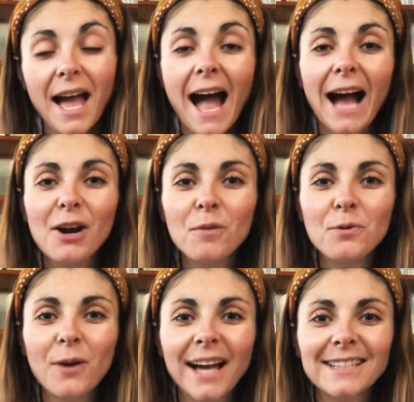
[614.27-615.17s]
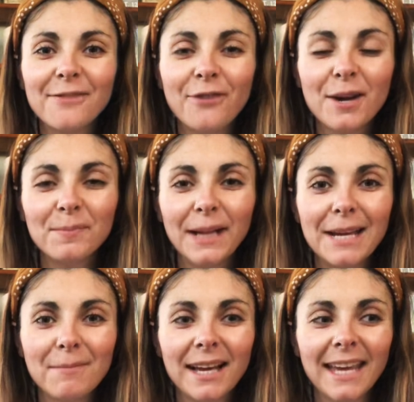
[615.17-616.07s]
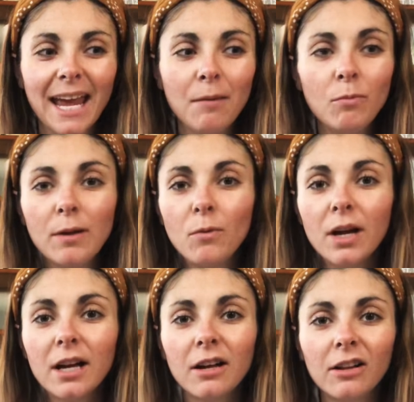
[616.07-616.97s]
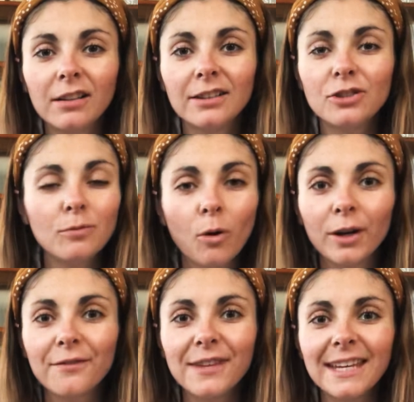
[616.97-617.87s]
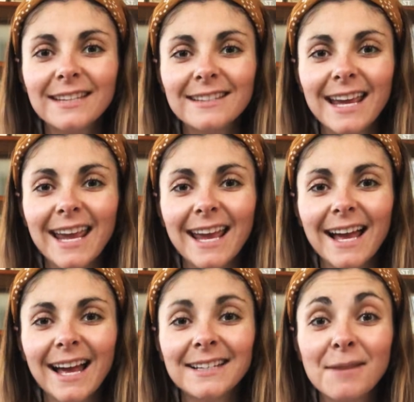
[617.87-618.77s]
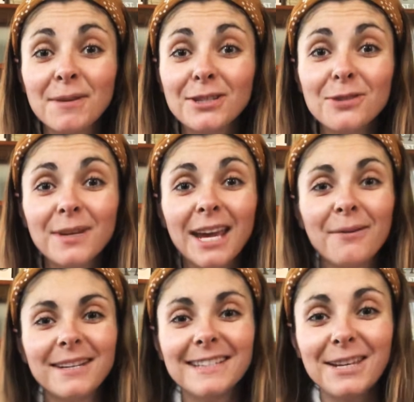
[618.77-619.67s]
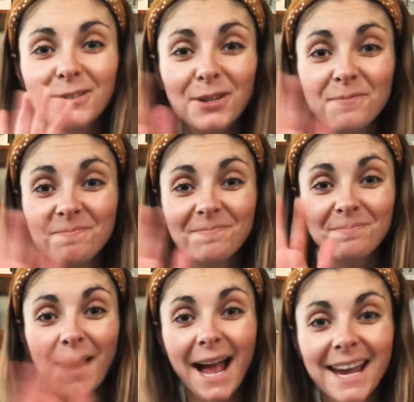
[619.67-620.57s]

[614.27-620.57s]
I hope you guys had fun playing my game. We will do more of these, and I miss you and can't wait to see you soon. Bye.